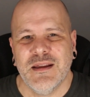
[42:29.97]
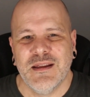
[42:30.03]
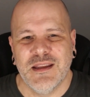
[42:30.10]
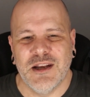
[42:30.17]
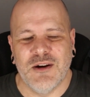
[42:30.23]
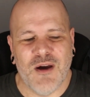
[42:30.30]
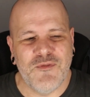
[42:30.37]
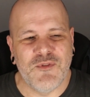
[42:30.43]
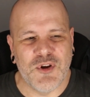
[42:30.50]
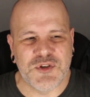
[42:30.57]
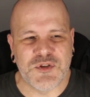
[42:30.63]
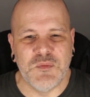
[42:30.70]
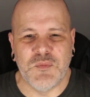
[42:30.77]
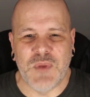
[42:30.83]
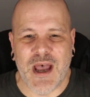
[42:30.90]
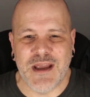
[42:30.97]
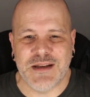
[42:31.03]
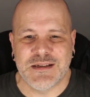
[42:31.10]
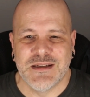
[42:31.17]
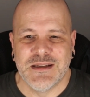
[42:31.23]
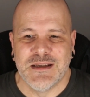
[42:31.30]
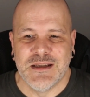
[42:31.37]
You know, I've not done
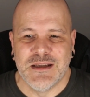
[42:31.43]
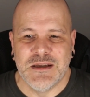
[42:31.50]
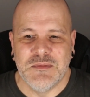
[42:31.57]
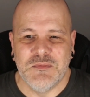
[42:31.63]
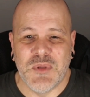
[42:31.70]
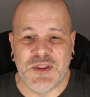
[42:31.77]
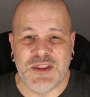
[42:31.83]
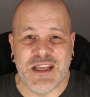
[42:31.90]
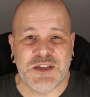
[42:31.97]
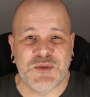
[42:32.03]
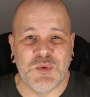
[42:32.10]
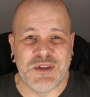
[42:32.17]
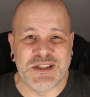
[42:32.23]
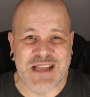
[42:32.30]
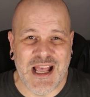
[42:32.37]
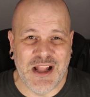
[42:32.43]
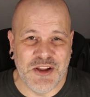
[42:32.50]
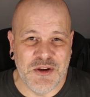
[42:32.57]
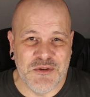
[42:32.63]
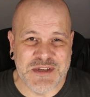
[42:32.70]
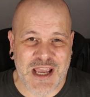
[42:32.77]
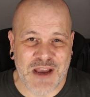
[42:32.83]
bad. But this will tell
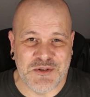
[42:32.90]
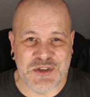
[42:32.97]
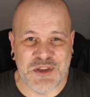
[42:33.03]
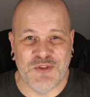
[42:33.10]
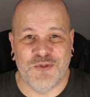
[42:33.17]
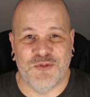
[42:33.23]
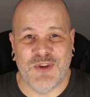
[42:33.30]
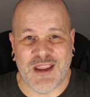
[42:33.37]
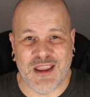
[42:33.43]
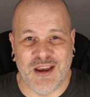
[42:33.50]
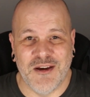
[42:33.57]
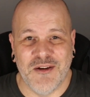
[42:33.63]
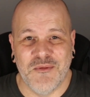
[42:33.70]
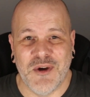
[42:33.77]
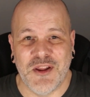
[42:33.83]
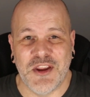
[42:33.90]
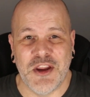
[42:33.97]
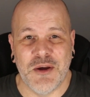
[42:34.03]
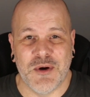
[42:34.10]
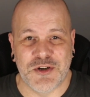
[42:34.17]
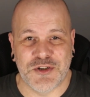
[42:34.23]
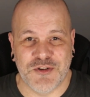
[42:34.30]
you down to the figure whether
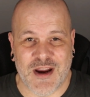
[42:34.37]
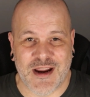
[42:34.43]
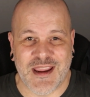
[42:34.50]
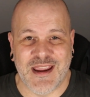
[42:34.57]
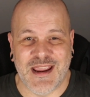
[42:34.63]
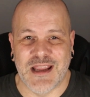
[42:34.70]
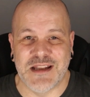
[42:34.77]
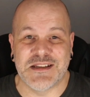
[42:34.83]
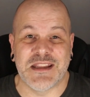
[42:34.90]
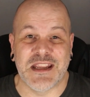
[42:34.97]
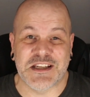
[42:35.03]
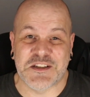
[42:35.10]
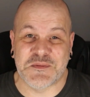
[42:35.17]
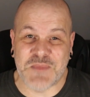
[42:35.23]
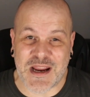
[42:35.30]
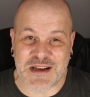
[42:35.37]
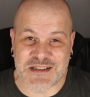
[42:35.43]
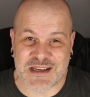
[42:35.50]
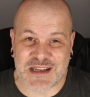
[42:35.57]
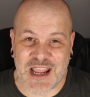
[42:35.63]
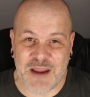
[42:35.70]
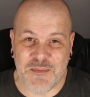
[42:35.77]
you are tracking against the
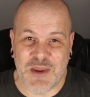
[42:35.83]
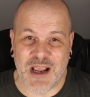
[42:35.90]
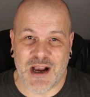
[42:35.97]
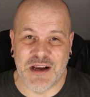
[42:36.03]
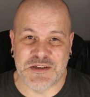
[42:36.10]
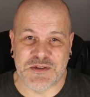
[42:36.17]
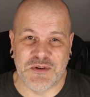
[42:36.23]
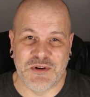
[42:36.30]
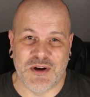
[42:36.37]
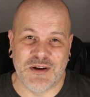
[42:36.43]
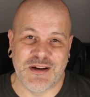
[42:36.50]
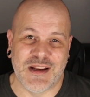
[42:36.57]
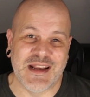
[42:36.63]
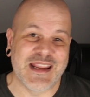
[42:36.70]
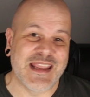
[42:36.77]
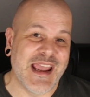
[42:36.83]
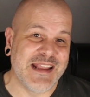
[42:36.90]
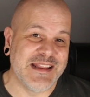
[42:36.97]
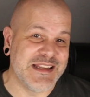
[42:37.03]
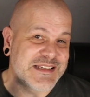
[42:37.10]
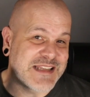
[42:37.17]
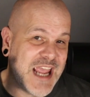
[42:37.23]
expected KPIs or not. And
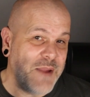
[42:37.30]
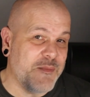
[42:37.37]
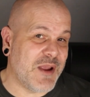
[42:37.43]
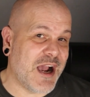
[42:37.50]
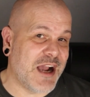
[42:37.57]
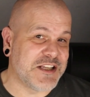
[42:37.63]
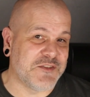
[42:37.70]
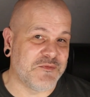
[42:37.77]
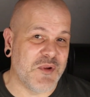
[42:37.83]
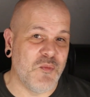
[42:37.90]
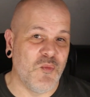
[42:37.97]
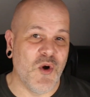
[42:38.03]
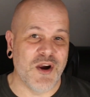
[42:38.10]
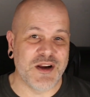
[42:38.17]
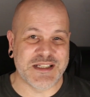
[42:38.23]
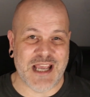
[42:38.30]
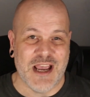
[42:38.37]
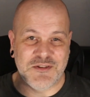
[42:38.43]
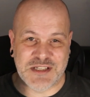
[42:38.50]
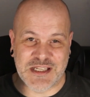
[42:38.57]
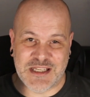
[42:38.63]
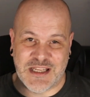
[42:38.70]
again, these KPIs have been worked
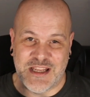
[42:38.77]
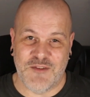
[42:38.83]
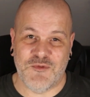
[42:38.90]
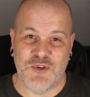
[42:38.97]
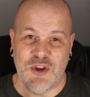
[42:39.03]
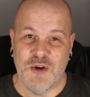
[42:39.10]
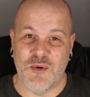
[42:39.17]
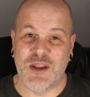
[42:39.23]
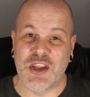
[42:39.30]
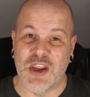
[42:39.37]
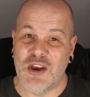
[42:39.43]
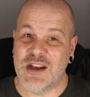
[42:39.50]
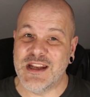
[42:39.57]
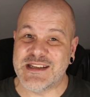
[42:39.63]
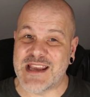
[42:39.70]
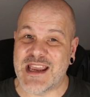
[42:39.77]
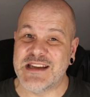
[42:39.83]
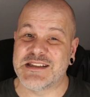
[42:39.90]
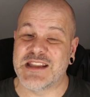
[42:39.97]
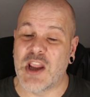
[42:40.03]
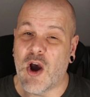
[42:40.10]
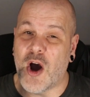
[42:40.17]
out to give you in the early
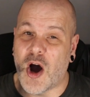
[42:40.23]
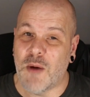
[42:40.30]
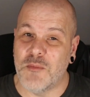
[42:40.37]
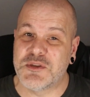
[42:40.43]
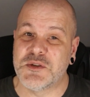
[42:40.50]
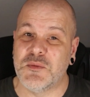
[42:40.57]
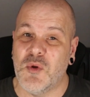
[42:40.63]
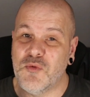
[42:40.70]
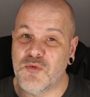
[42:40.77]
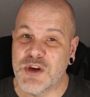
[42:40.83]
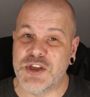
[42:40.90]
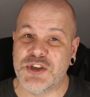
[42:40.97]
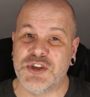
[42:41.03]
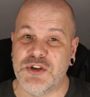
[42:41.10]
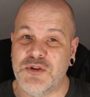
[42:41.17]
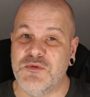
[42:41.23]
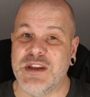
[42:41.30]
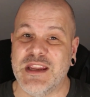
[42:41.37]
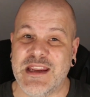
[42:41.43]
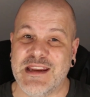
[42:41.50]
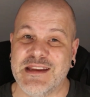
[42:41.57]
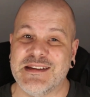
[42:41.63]
days the optimal reach you
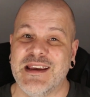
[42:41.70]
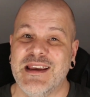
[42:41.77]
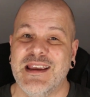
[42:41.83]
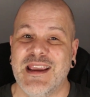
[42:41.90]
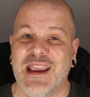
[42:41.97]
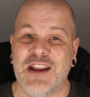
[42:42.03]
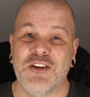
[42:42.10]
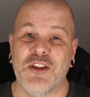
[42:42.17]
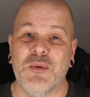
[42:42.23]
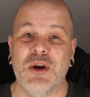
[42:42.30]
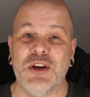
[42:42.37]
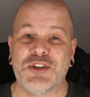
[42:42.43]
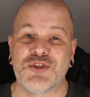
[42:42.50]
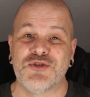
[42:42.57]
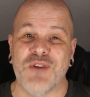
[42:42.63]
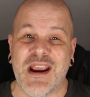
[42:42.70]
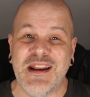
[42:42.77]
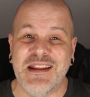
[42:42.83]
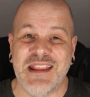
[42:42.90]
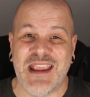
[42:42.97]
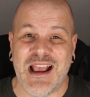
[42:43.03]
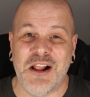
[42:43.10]
need. In other words,
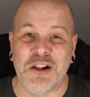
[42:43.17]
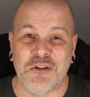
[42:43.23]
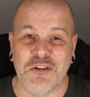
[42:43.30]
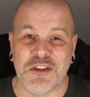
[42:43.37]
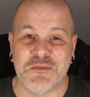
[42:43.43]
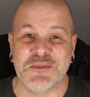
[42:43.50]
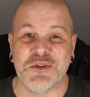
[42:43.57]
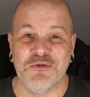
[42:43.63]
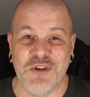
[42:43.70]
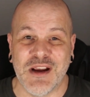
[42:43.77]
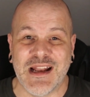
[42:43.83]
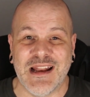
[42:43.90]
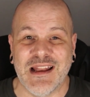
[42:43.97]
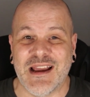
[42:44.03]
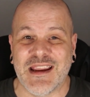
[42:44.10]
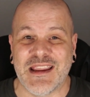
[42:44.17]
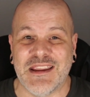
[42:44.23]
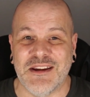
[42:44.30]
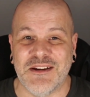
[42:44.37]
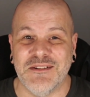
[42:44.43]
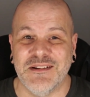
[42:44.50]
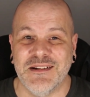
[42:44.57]
training the algorithm to really
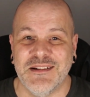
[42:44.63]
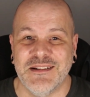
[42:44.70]
like you.